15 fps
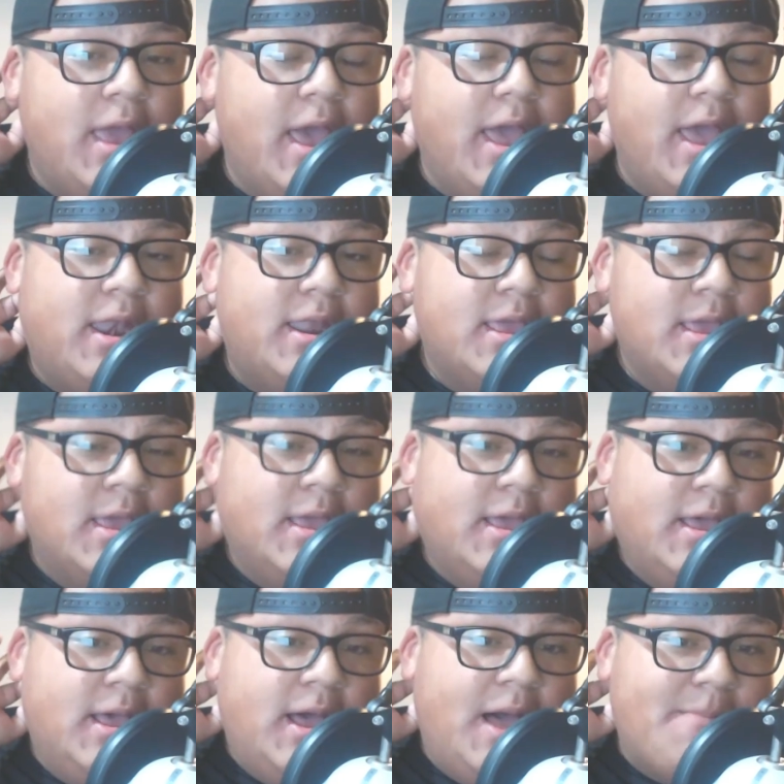And
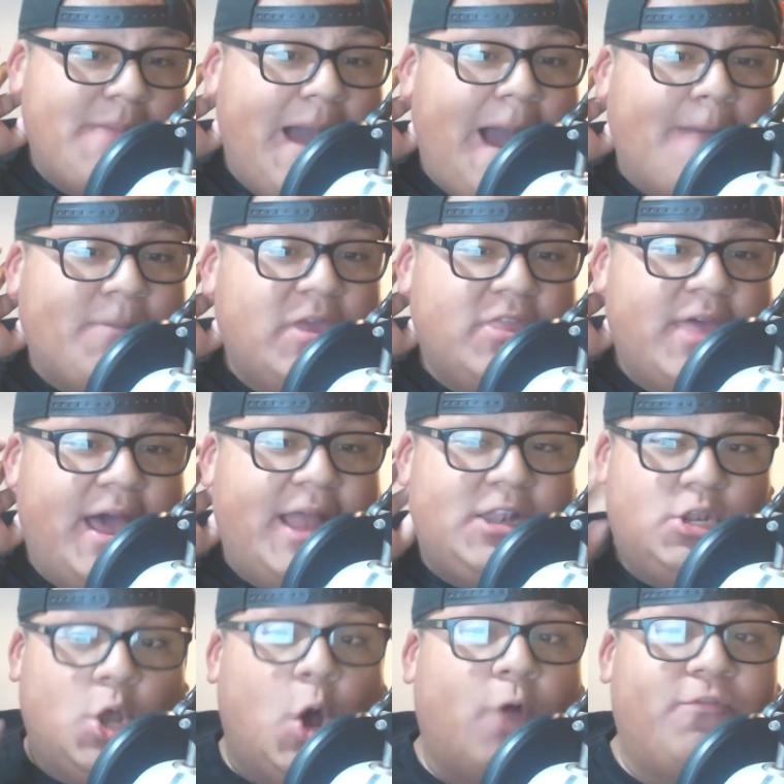I'm happy
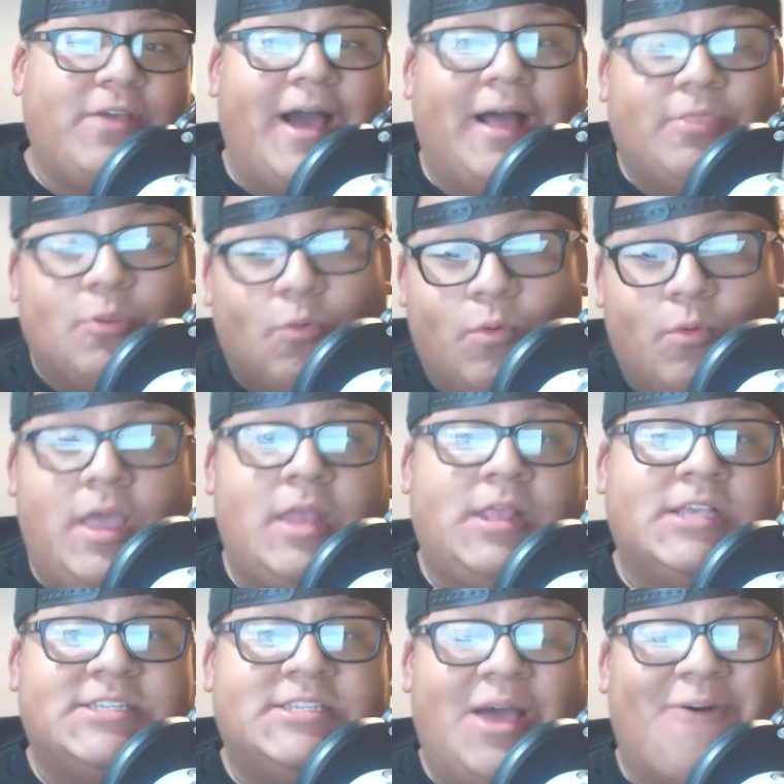that Dolph got the
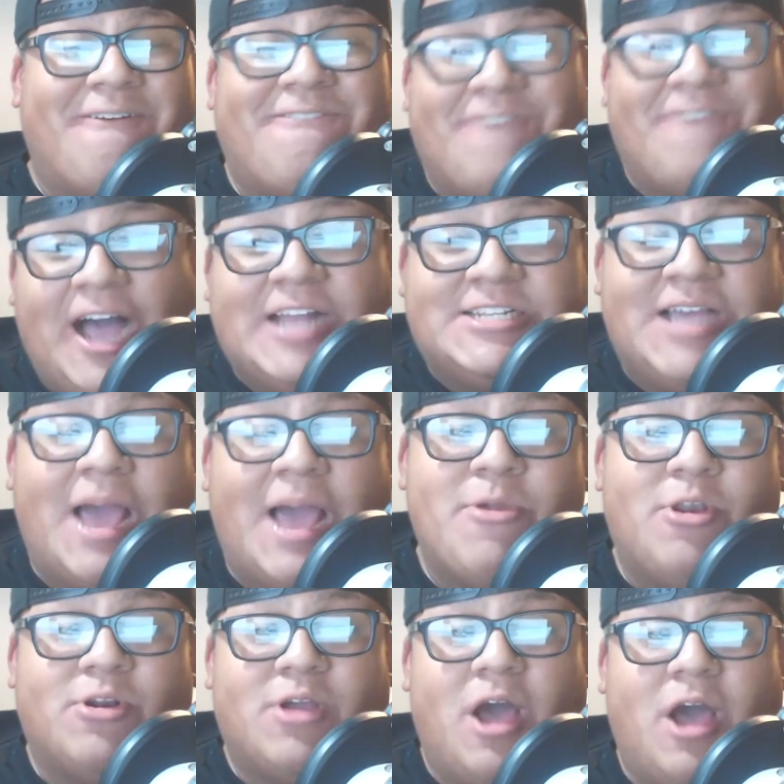win. He's now a
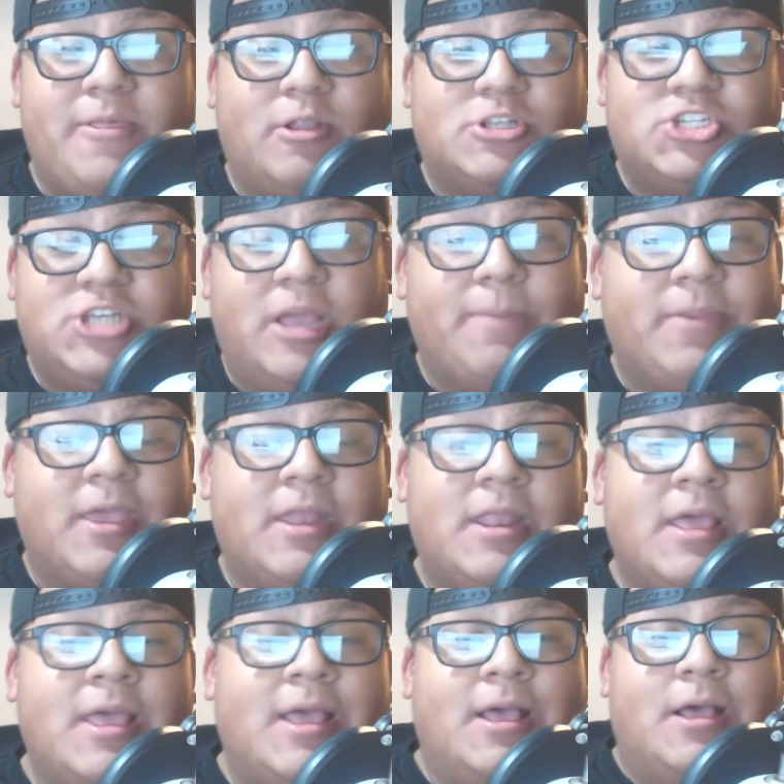five-time Intercontinental
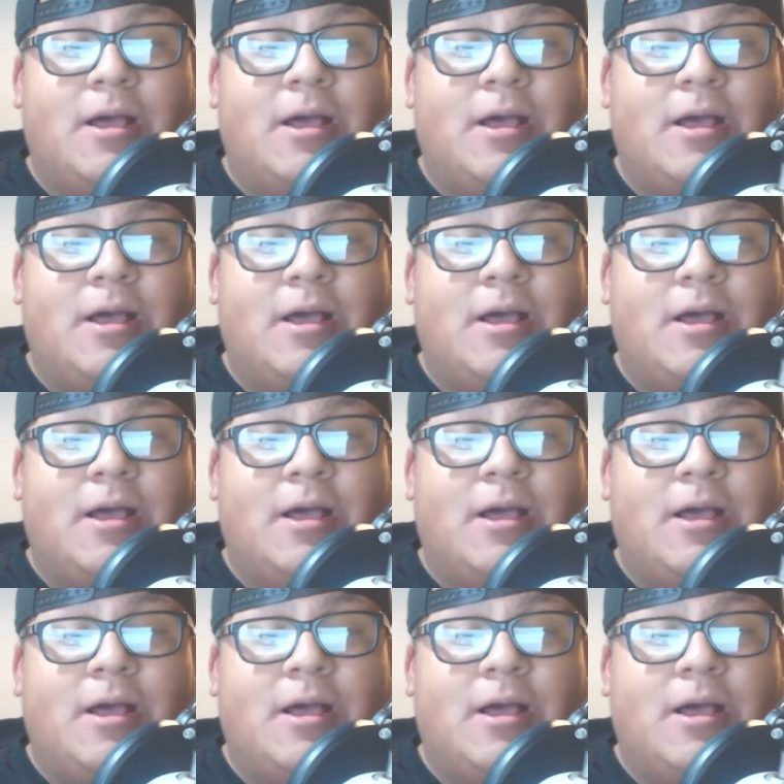Champion.